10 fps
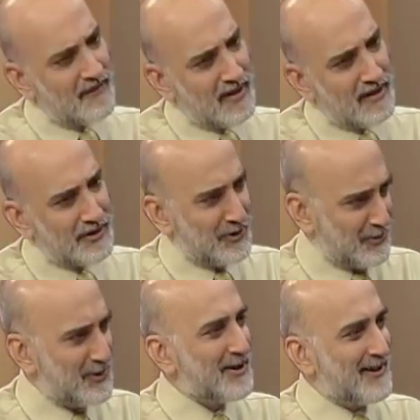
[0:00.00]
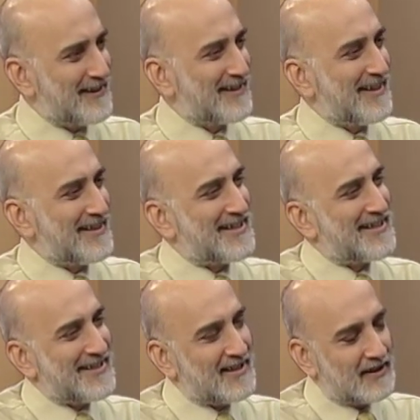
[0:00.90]
have argued
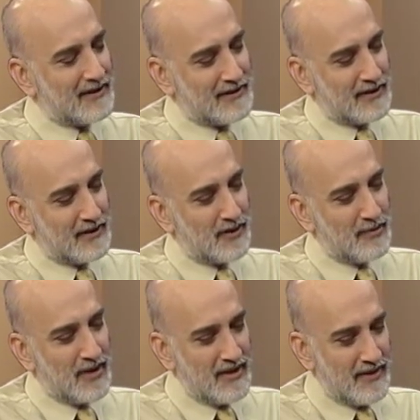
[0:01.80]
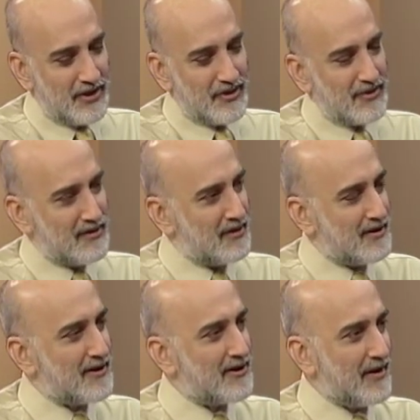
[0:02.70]
that globalization
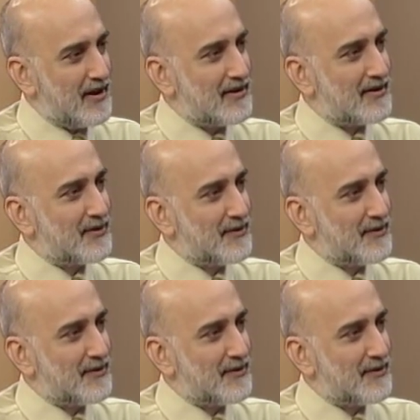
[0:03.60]
has created,